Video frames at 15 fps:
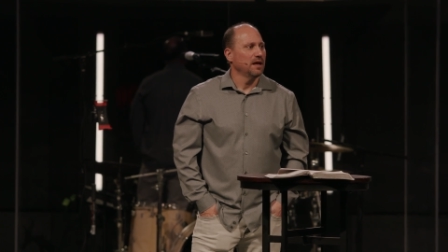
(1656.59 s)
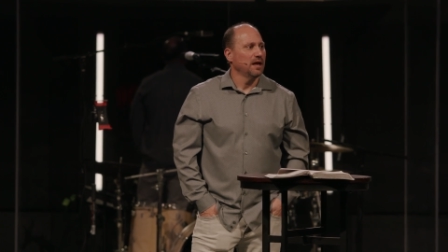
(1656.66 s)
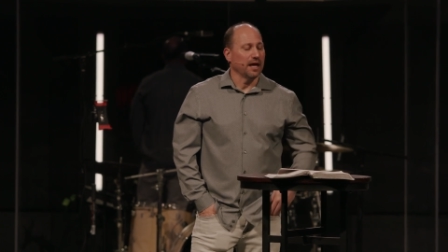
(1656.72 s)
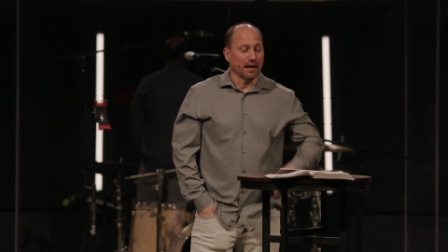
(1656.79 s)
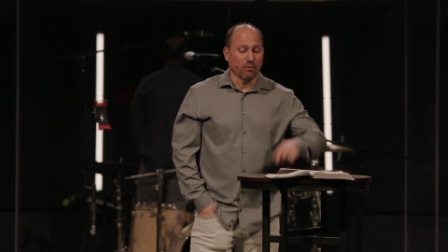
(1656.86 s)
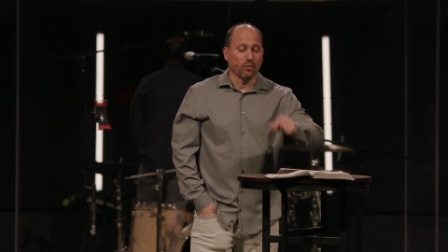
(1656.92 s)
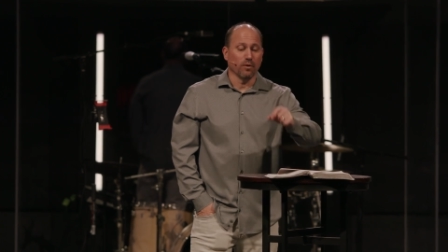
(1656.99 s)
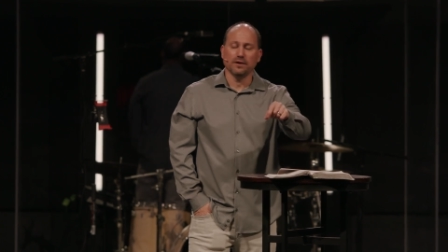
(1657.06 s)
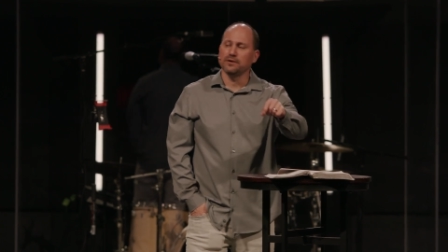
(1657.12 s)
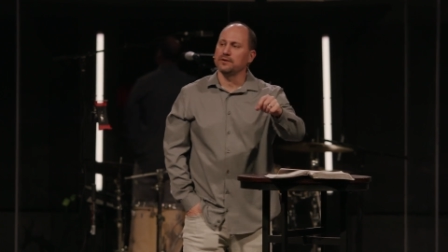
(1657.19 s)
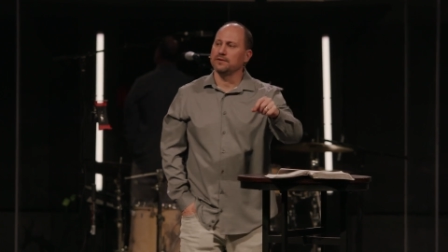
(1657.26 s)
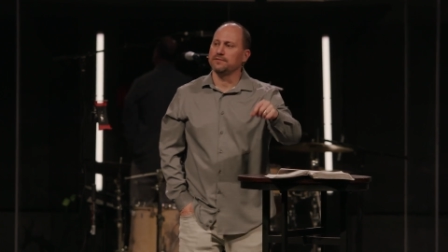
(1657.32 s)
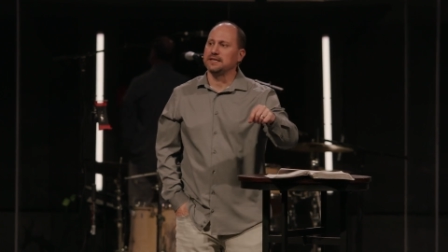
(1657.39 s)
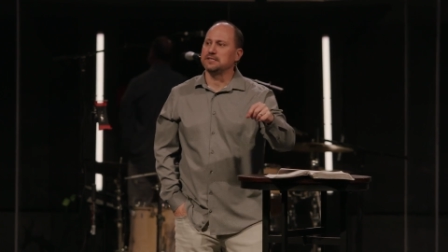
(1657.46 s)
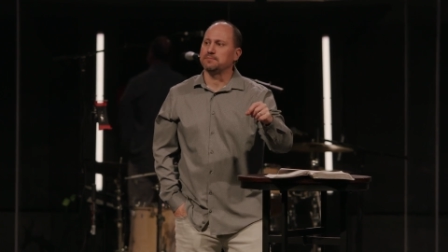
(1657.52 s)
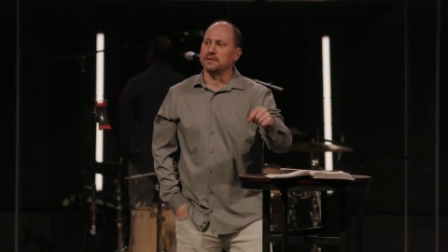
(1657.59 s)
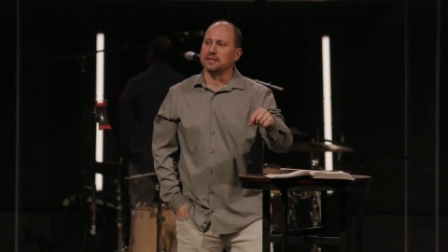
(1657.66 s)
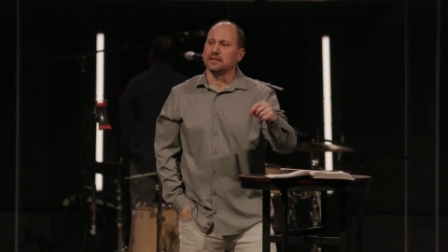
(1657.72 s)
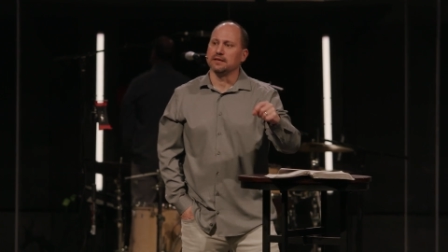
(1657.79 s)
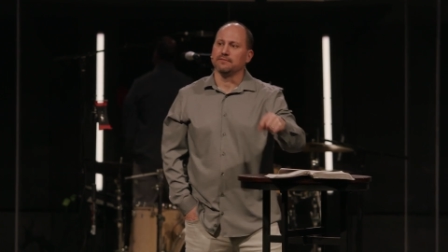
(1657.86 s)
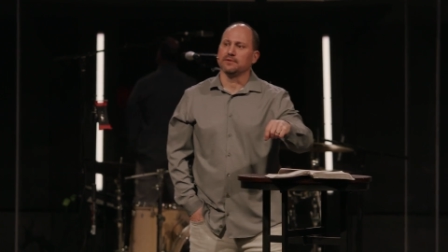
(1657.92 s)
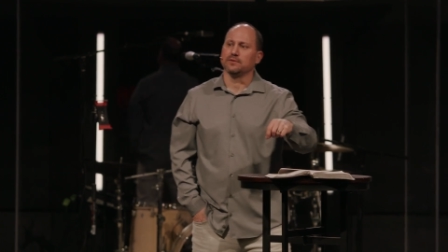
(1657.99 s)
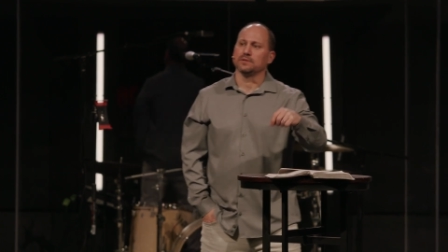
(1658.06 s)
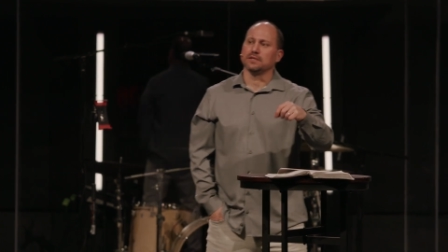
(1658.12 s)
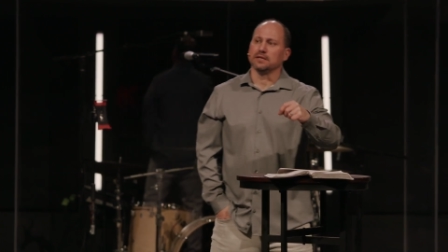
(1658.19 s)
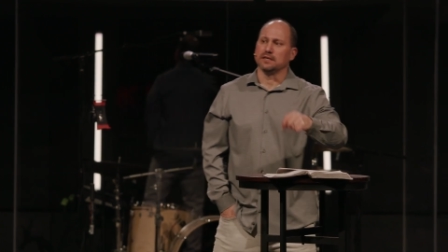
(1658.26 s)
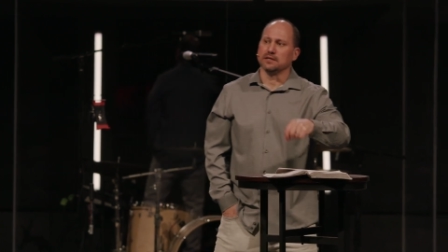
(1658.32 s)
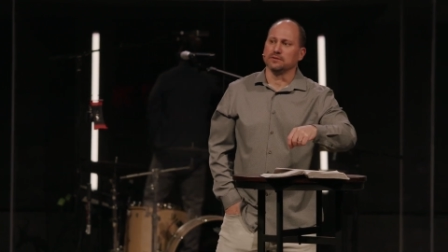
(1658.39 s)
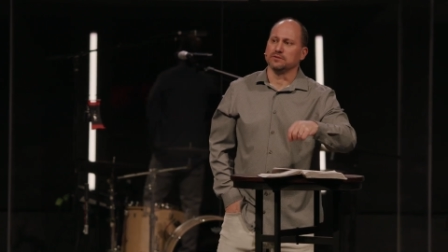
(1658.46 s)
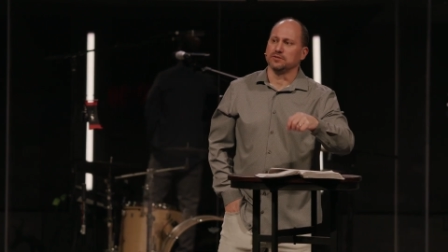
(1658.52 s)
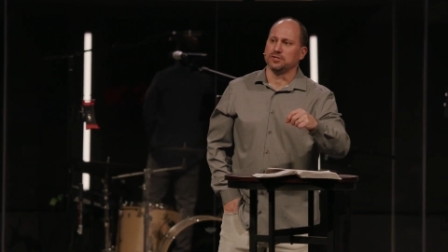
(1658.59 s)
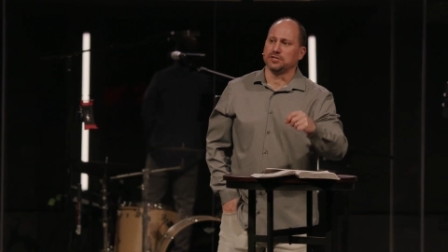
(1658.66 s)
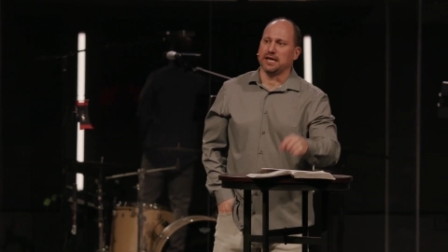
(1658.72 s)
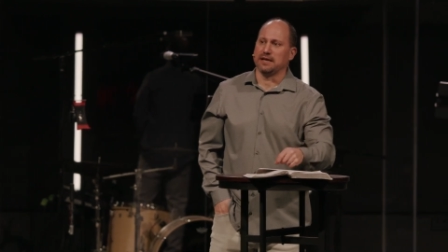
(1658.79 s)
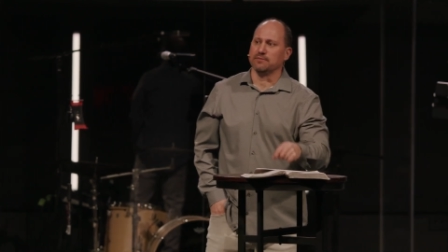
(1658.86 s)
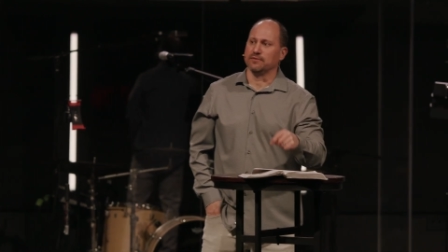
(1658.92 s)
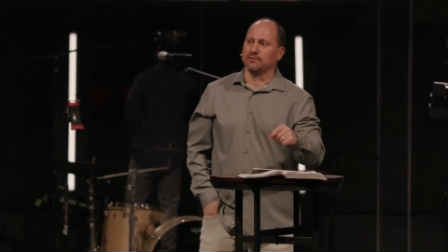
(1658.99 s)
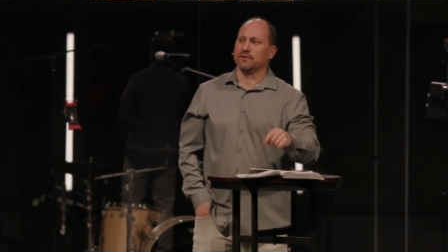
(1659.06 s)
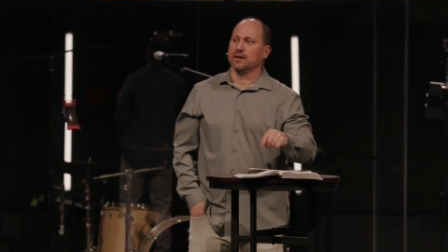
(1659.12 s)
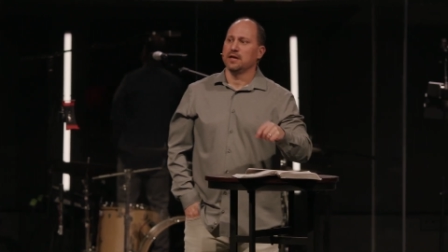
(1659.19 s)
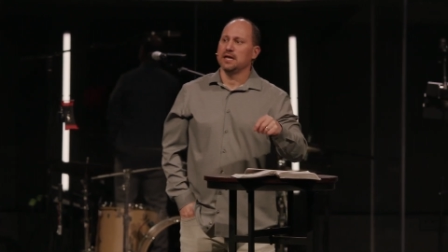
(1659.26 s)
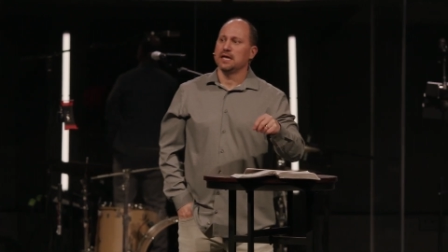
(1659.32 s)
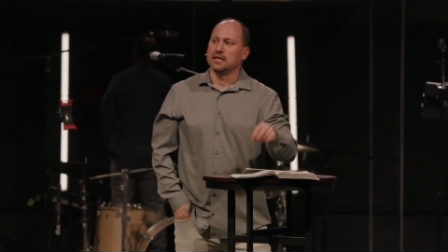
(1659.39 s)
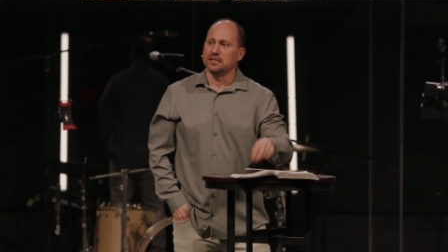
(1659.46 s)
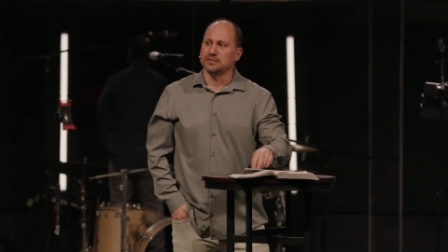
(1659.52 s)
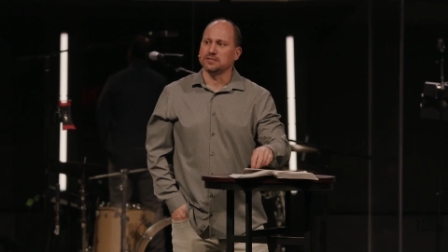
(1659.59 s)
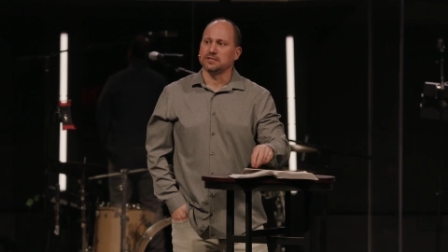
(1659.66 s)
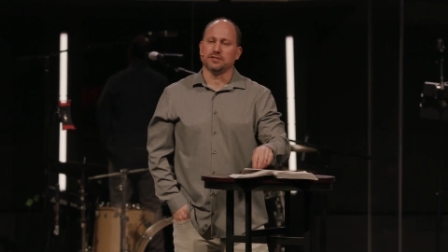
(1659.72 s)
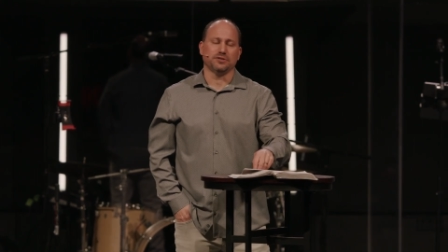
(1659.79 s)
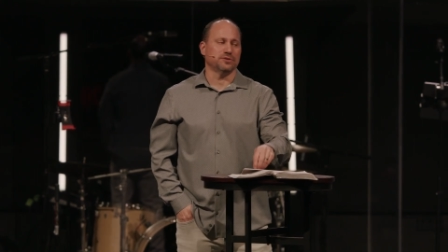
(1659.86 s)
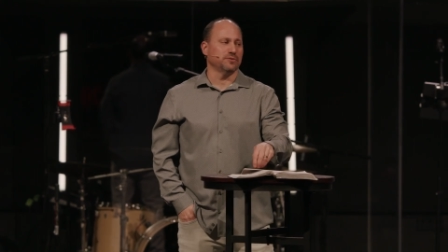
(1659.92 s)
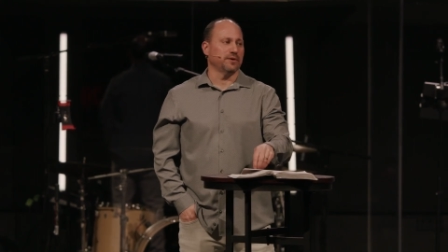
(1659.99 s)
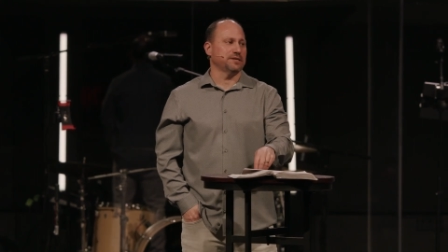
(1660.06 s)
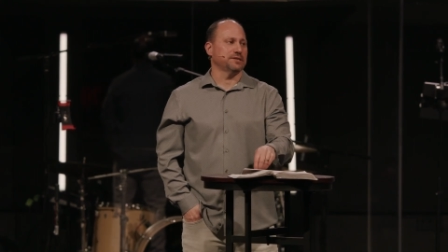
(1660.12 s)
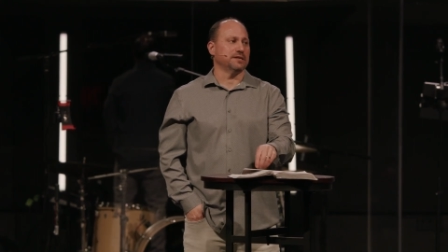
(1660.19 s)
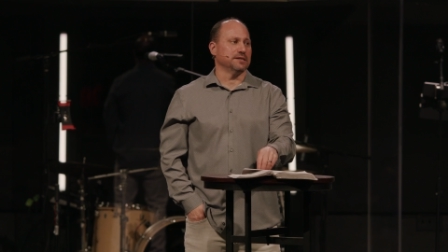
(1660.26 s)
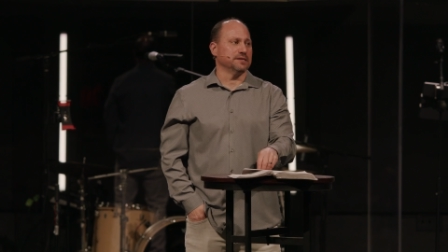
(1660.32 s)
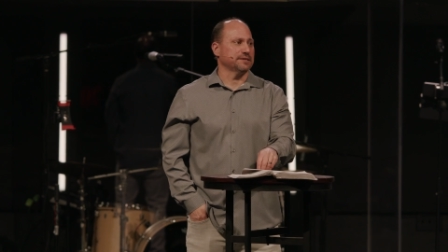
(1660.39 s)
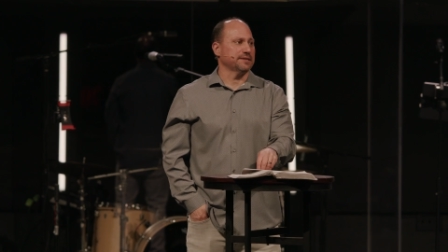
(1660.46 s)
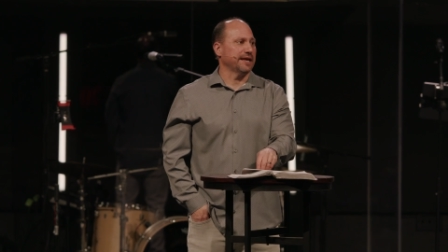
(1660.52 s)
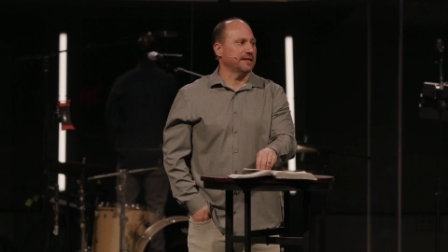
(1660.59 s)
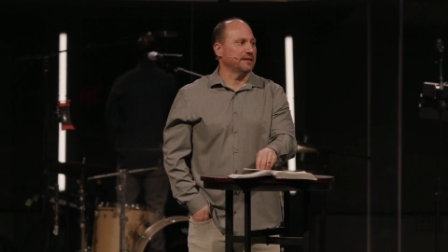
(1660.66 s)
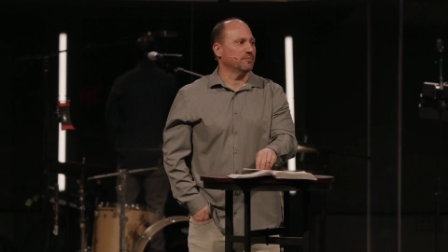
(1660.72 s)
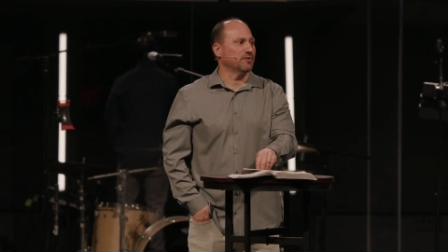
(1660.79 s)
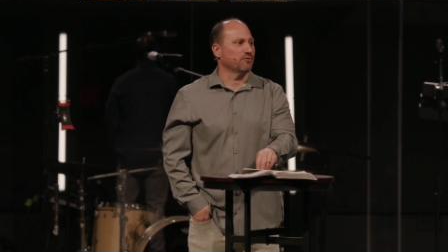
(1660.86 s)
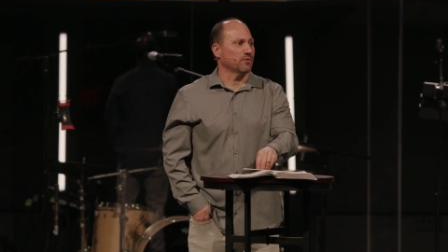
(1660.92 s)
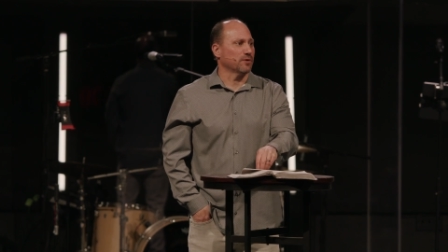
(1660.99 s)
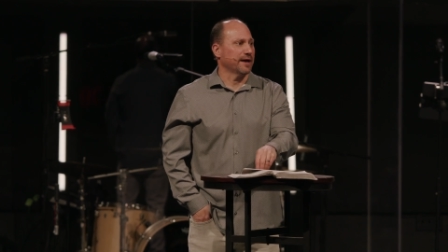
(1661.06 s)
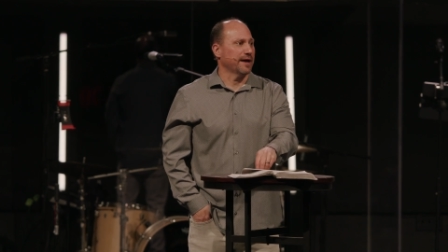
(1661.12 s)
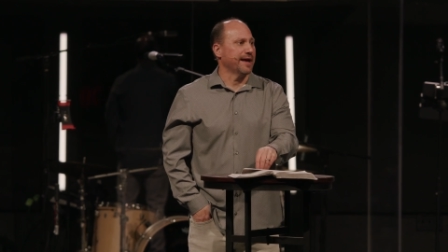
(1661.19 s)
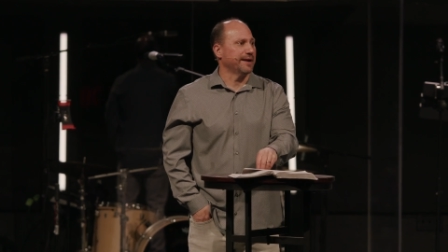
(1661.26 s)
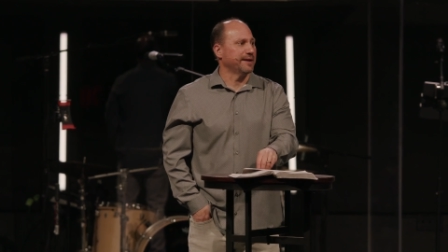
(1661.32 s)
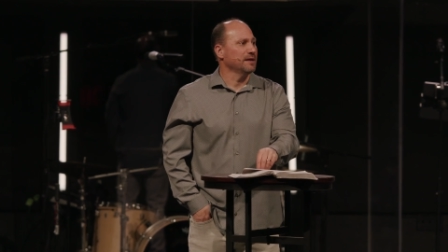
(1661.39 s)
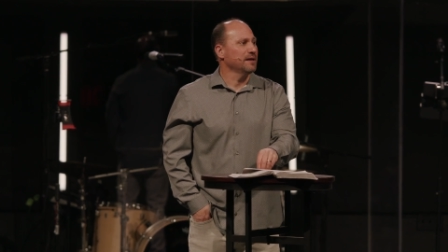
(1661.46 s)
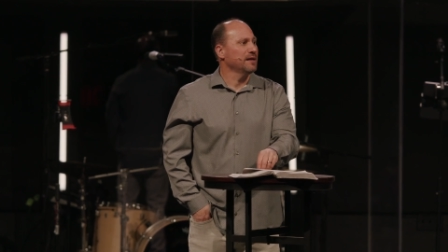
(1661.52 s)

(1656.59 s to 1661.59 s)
And I wonder if he's been living with the guilt and shame of his situation as standing before God